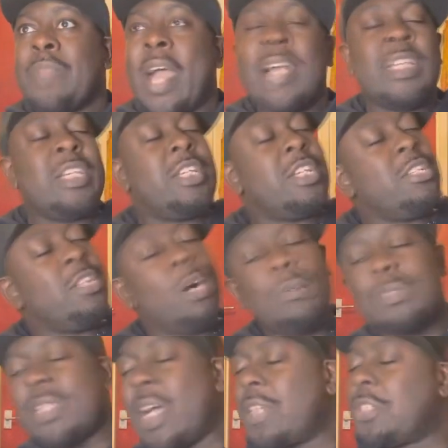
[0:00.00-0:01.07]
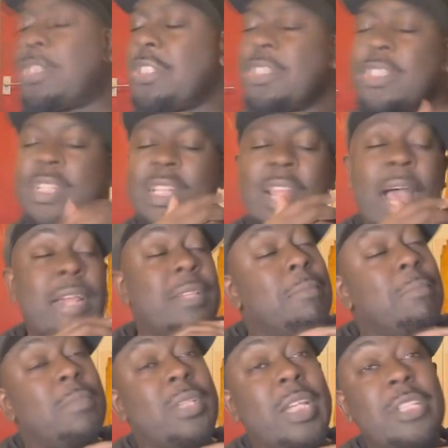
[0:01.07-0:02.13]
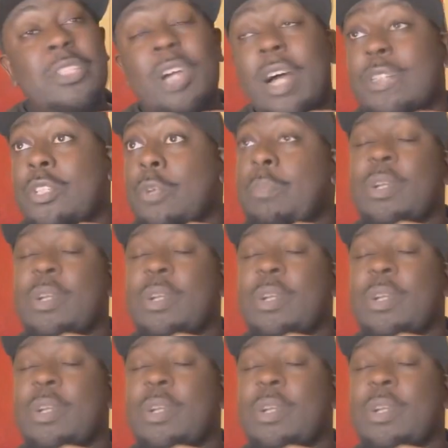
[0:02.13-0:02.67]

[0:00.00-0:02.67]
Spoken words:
And he knows that she's... And they started to...